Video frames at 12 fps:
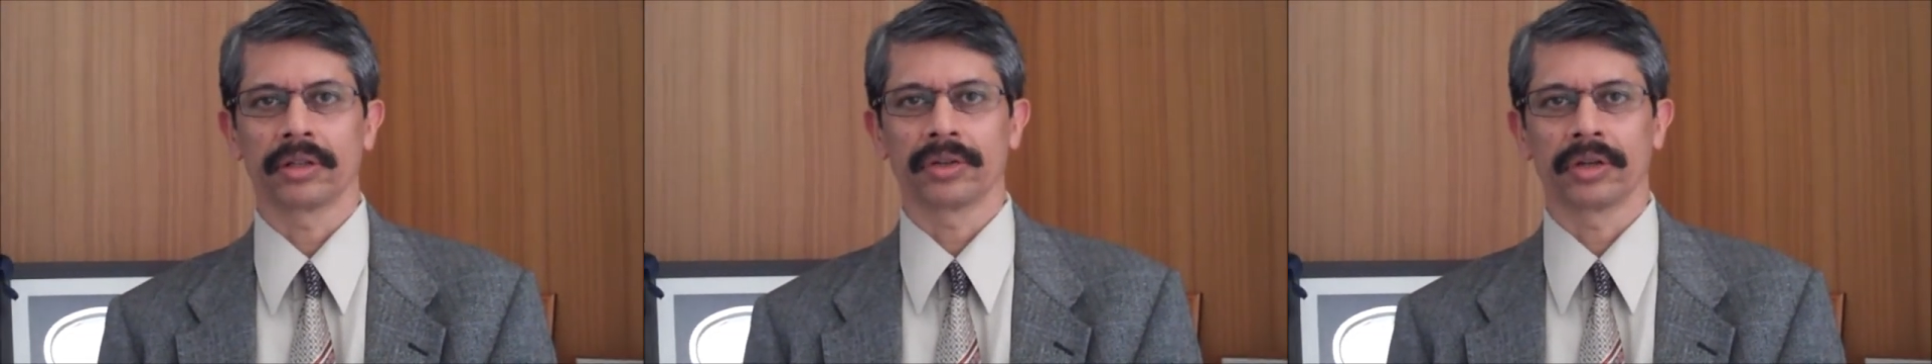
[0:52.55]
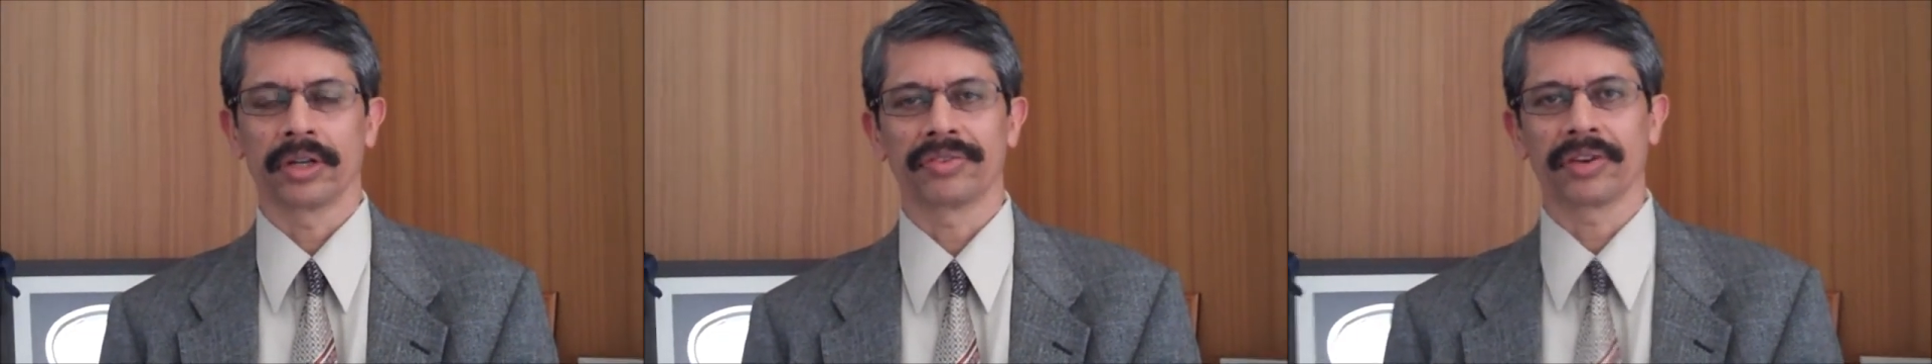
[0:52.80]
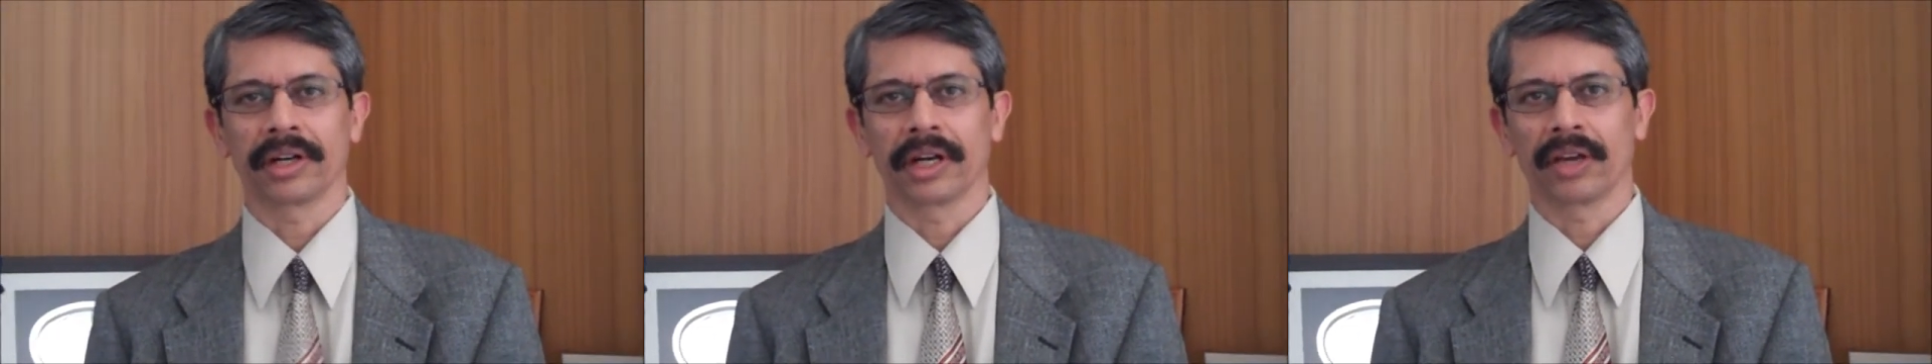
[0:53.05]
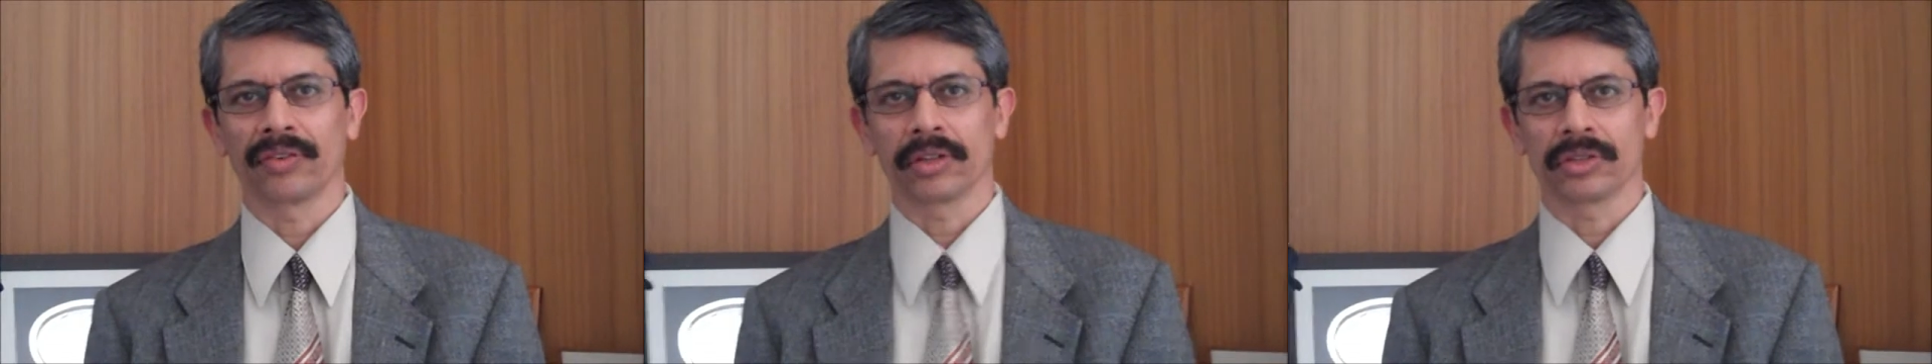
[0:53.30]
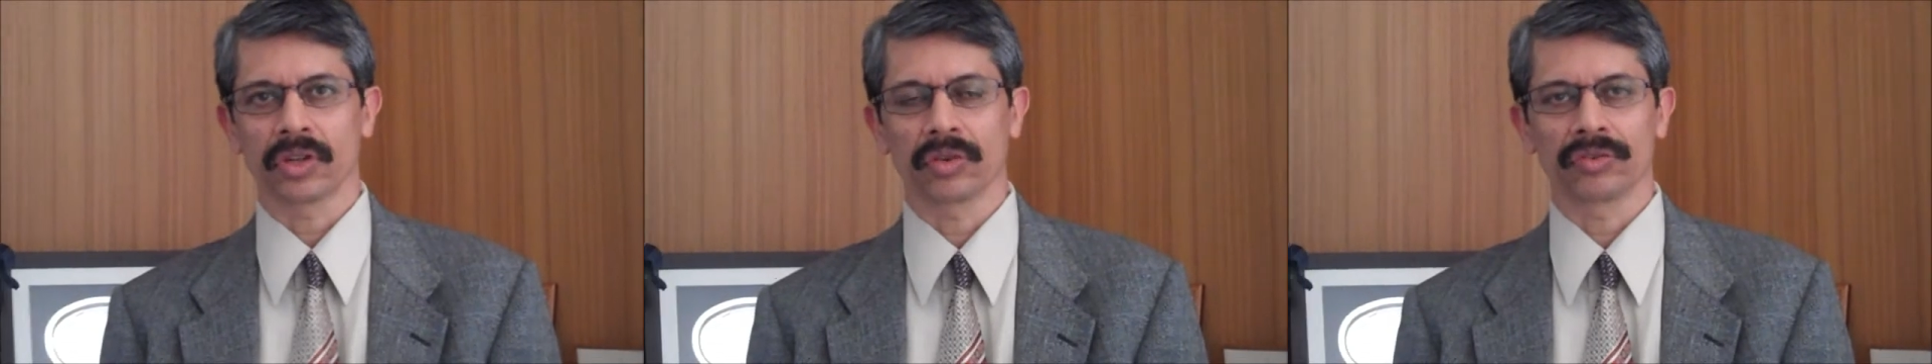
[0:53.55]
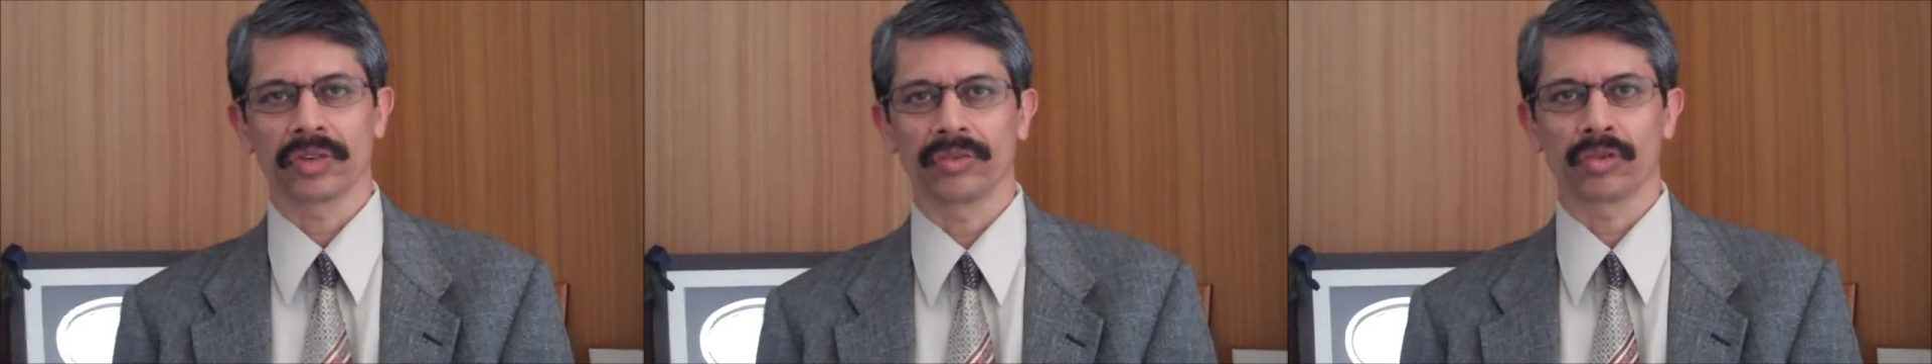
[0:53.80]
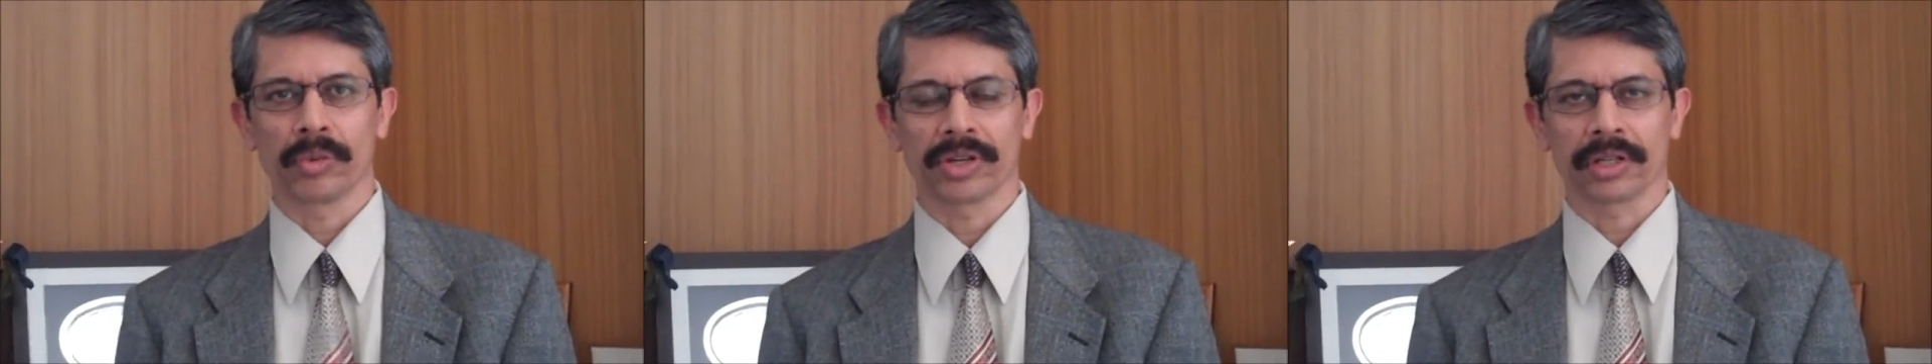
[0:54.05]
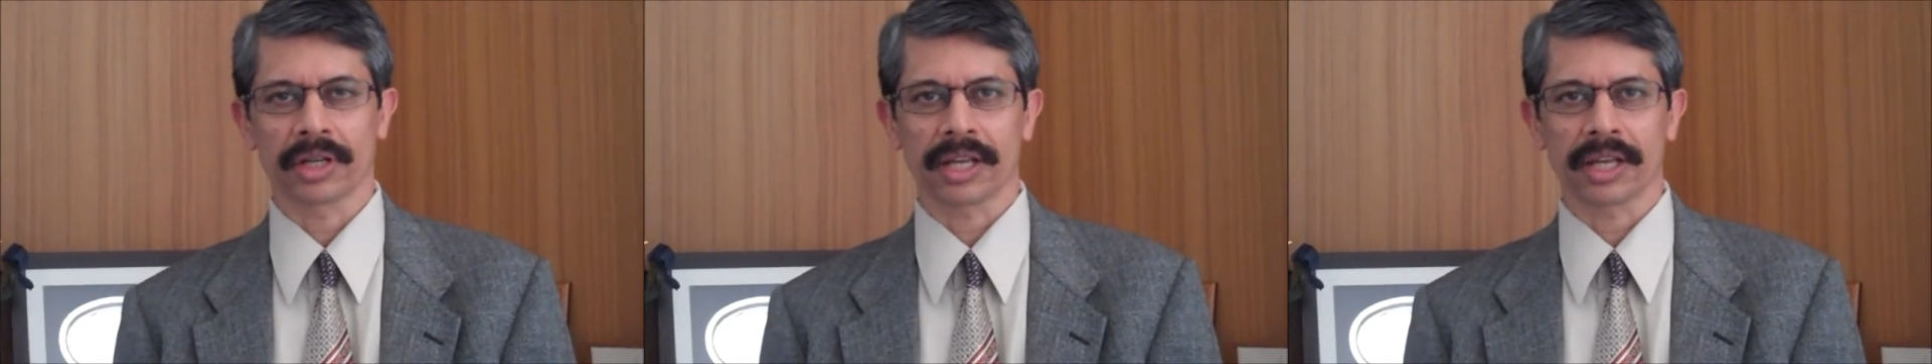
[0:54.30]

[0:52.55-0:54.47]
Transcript: the different levels of information